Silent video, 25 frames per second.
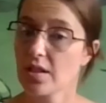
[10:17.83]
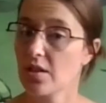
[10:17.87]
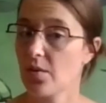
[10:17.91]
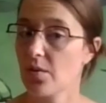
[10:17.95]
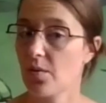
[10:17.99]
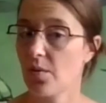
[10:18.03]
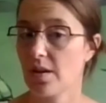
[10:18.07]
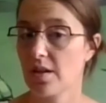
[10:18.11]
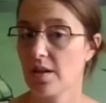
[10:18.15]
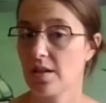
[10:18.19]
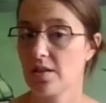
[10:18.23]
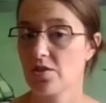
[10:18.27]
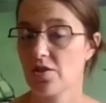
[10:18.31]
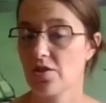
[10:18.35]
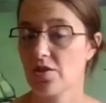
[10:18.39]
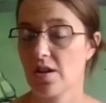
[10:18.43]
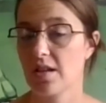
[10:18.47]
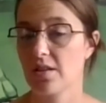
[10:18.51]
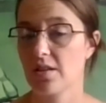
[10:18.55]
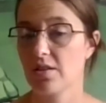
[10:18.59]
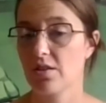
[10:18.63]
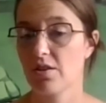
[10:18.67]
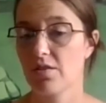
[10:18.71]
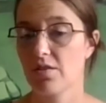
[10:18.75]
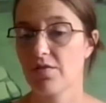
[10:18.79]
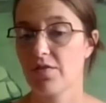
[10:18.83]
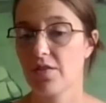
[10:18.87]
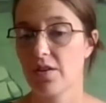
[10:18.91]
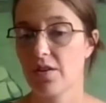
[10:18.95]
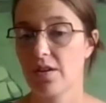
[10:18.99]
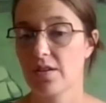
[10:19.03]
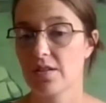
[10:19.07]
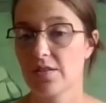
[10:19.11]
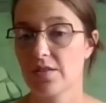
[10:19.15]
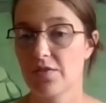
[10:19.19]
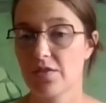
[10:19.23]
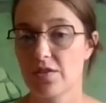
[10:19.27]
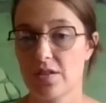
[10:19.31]
and you want to try and look
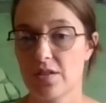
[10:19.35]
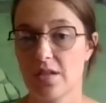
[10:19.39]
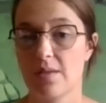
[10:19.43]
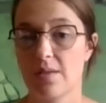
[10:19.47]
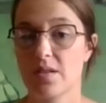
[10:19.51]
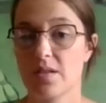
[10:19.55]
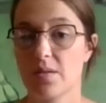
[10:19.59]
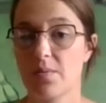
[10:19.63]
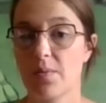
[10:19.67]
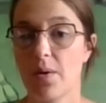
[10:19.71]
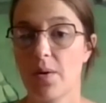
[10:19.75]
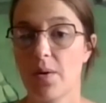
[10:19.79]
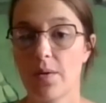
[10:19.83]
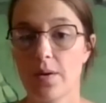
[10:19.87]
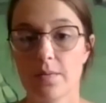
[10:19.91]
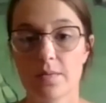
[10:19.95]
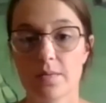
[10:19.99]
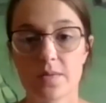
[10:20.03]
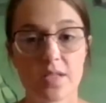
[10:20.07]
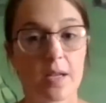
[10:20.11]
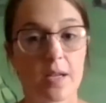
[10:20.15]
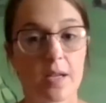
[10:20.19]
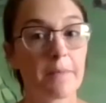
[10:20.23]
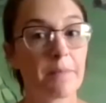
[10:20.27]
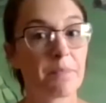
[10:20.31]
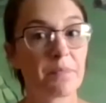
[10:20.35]
for different types of poems,